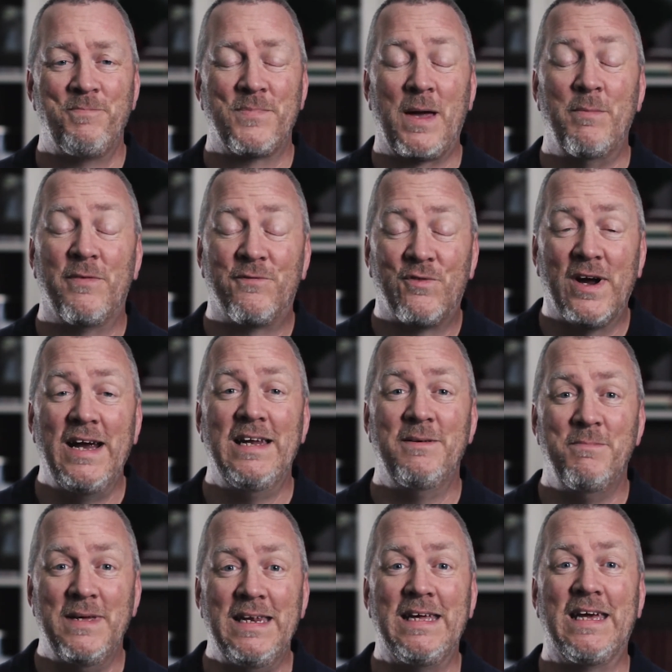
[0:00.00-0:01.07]
I'm afraid
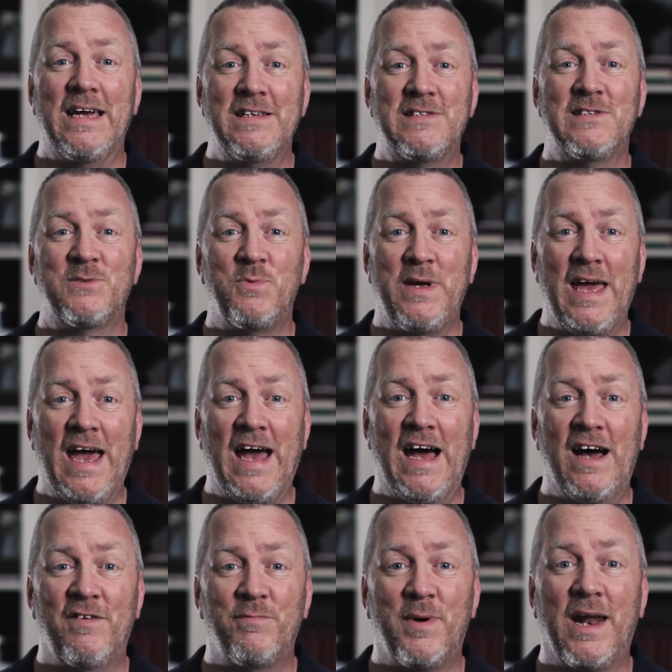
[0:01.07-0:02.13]
in many cases we
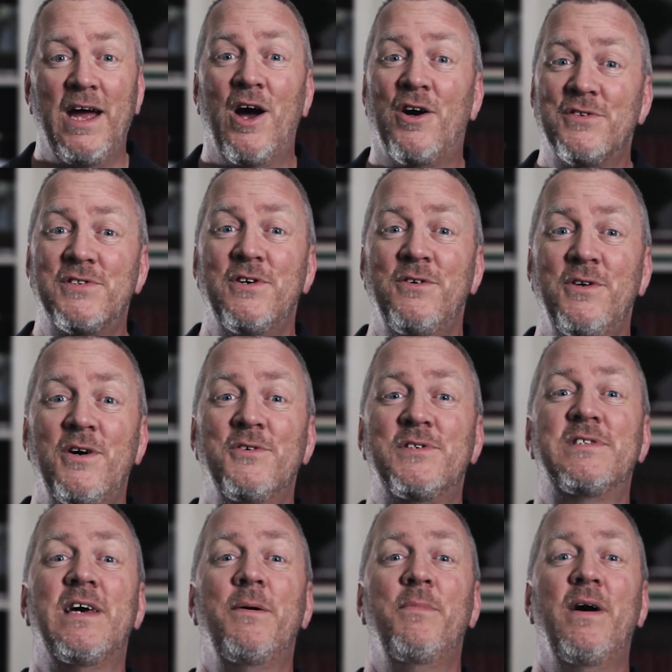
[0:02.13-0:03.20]
have, but I also know
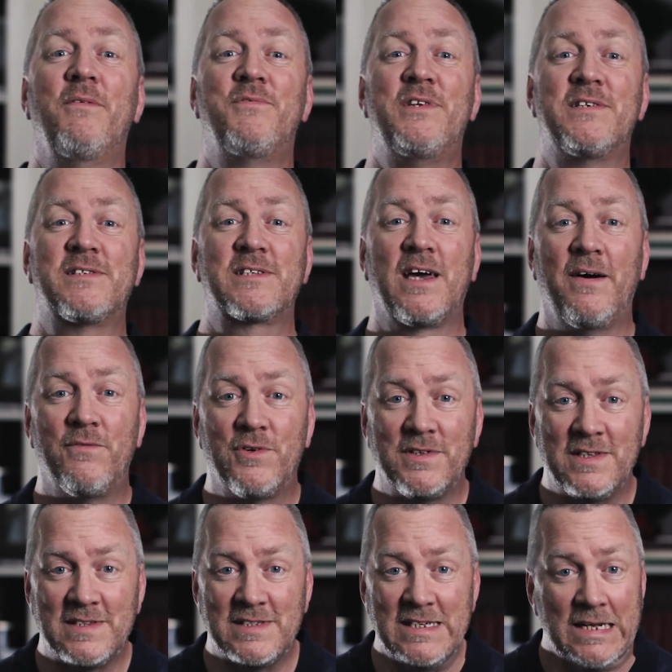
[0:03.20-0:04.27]
some have discovered
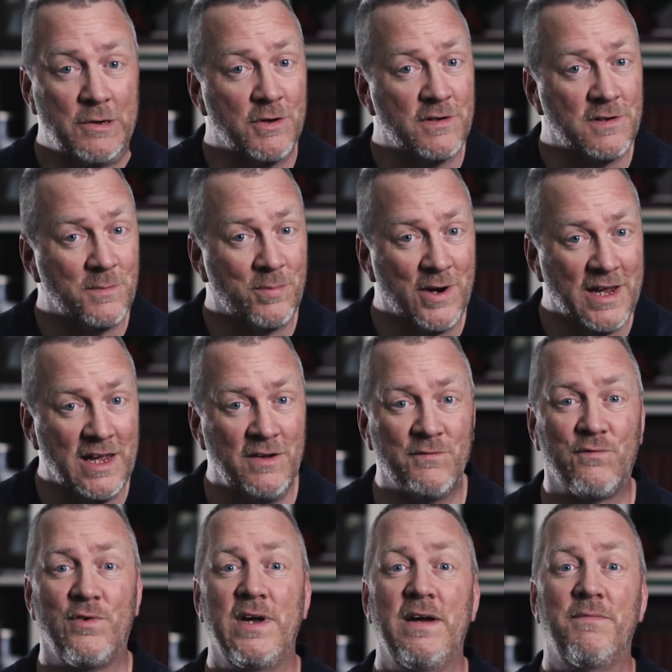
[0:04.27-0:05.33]
the secret to breaking
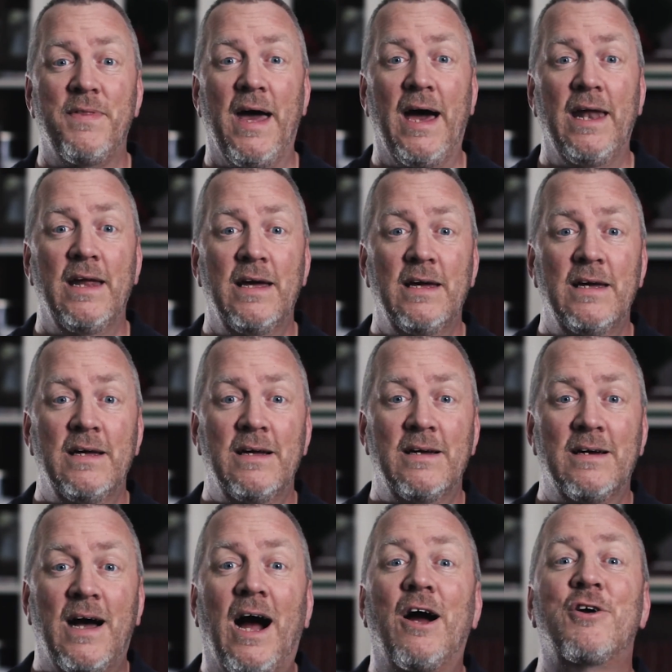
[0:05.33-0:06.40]
free of that.
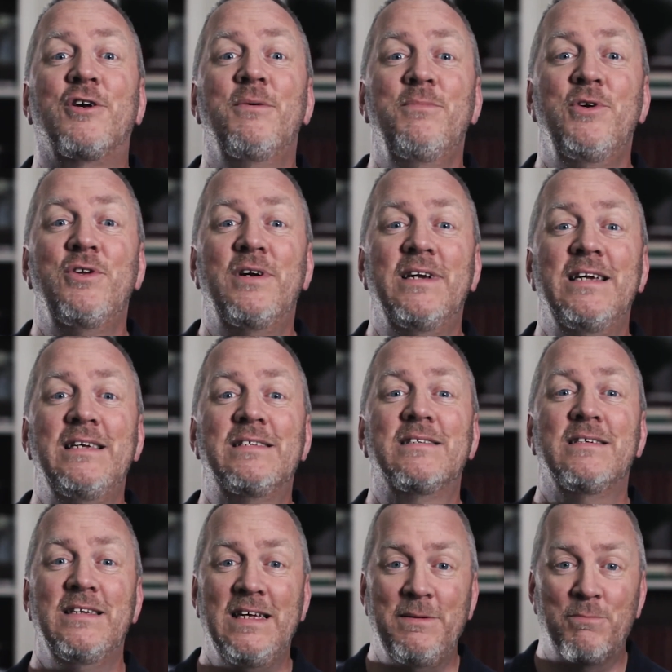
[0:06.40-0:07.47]
Our communities
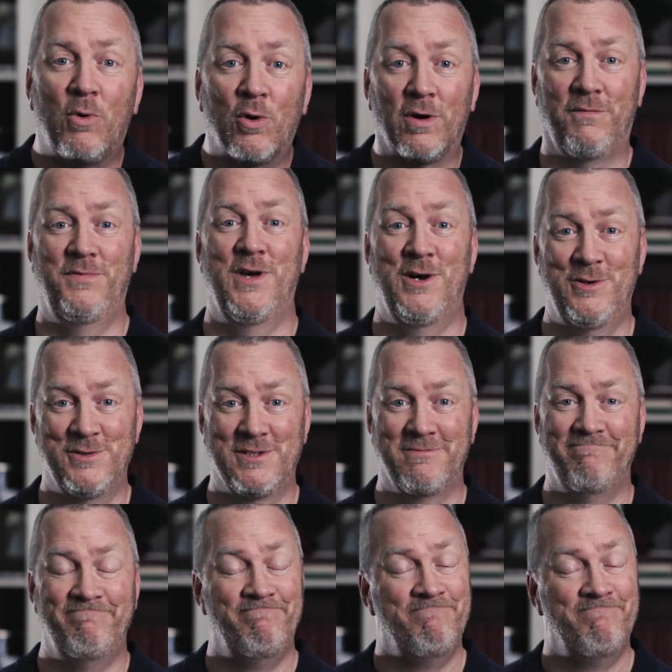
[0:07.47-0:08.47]
need more of those.